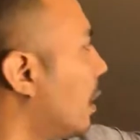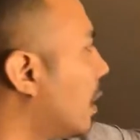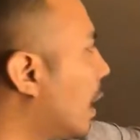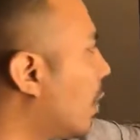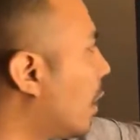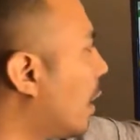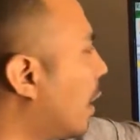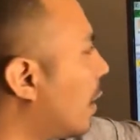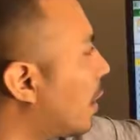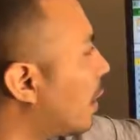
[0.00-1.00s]
Now
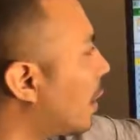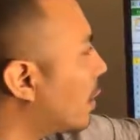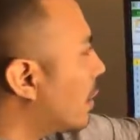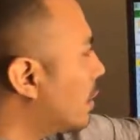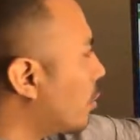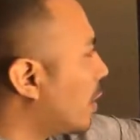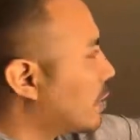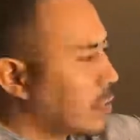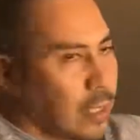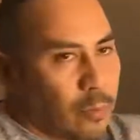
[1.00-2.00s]
he still has
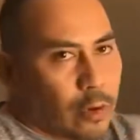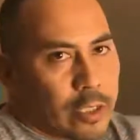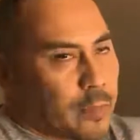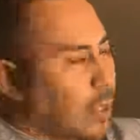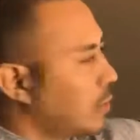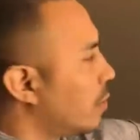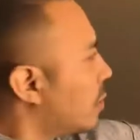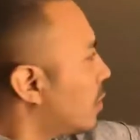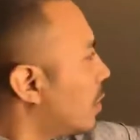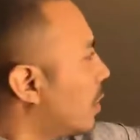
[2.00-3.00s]
the same mortgage
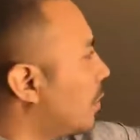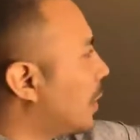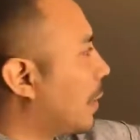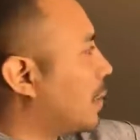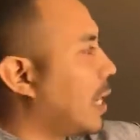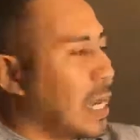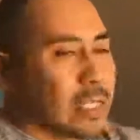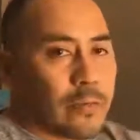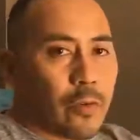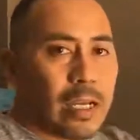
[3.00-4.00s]
balance, but I'm going to
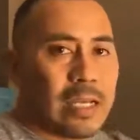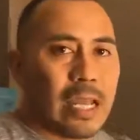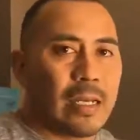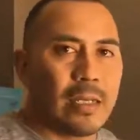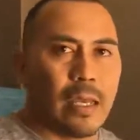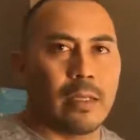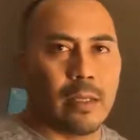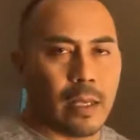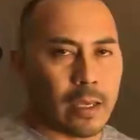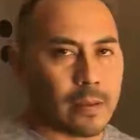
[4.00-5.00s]
ask for a 90-day
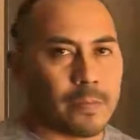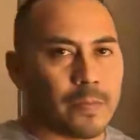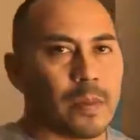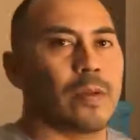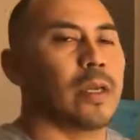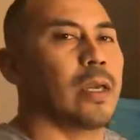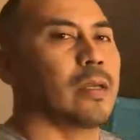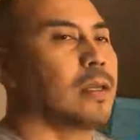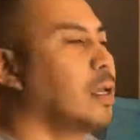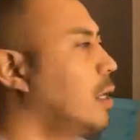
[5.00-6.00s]
delay. Okay,
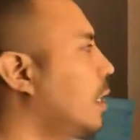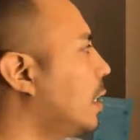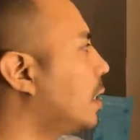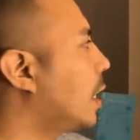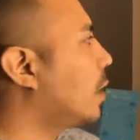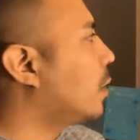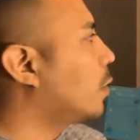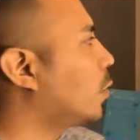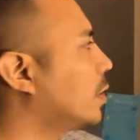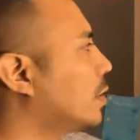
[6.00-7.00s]
now
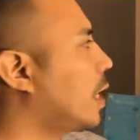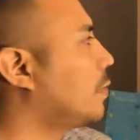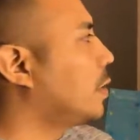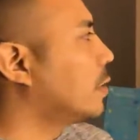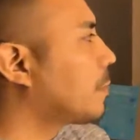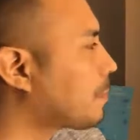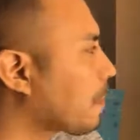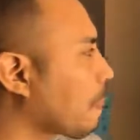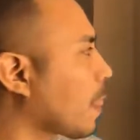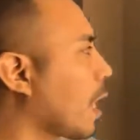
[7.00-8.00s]
what does that mean?
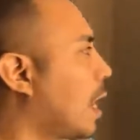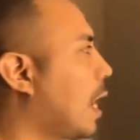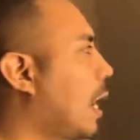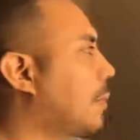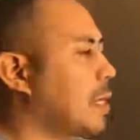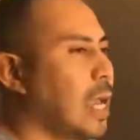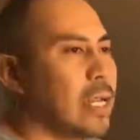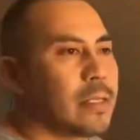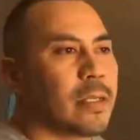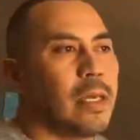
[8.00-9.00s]
I'm going to
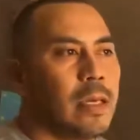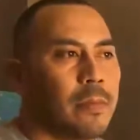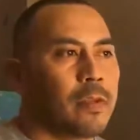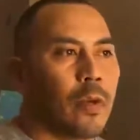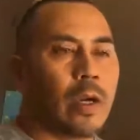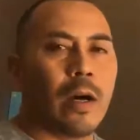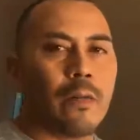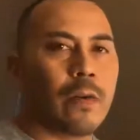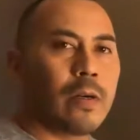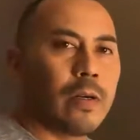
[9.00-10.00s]
ask him to
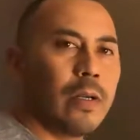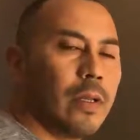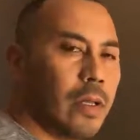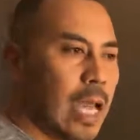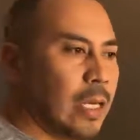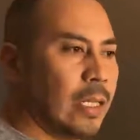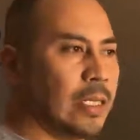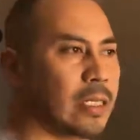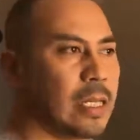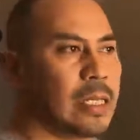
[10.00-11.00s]
cover at
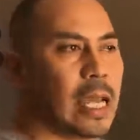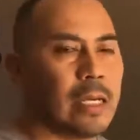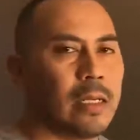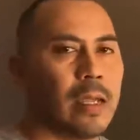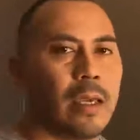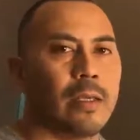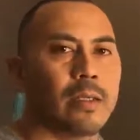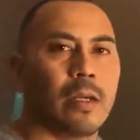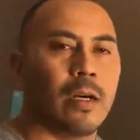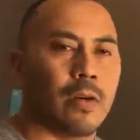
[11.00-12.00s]
least 90
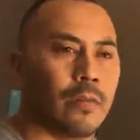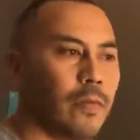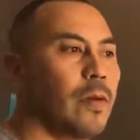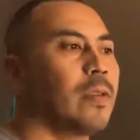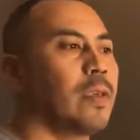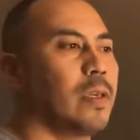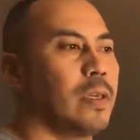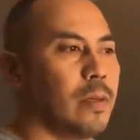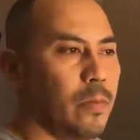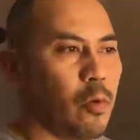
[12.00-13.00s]
days of
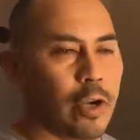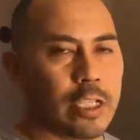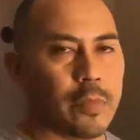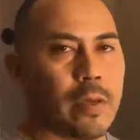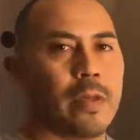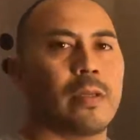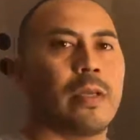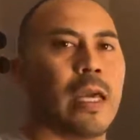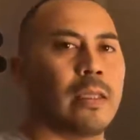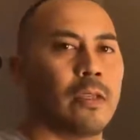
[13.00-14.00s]
the mortgage payment
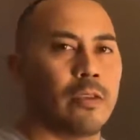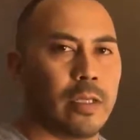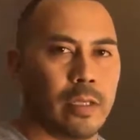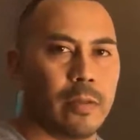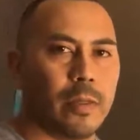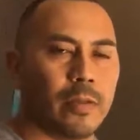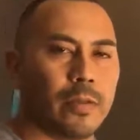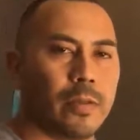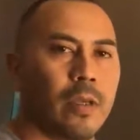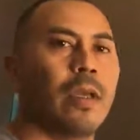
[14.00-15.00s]
and the utility bills.